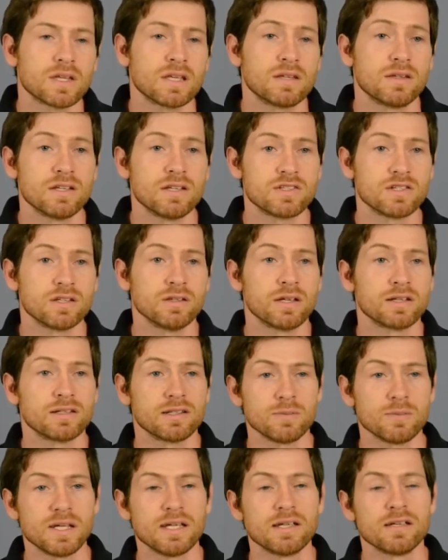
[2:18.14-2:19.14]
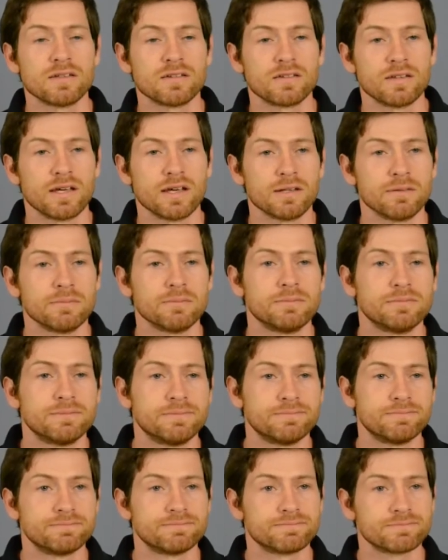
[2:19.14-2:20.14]
Then she looked at me and said,
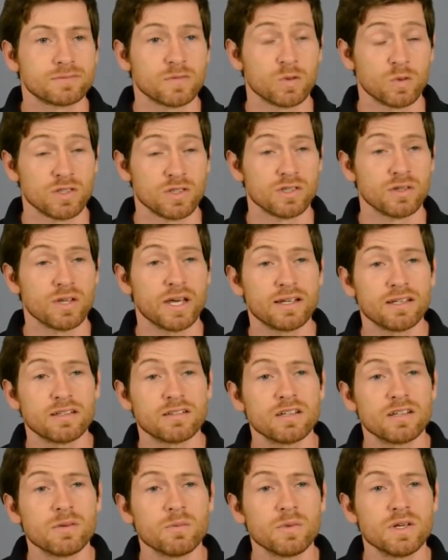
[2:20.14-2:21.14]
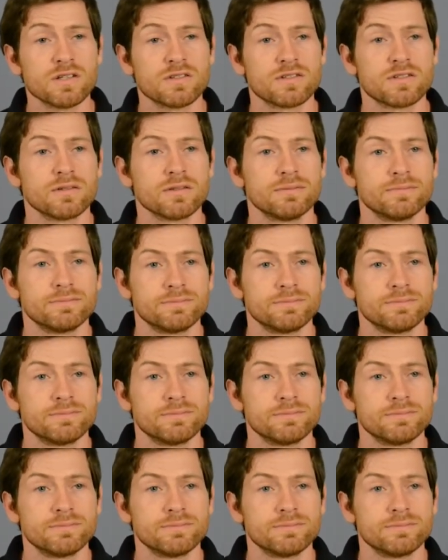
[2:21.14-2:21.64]
"Would you like a sandwich?"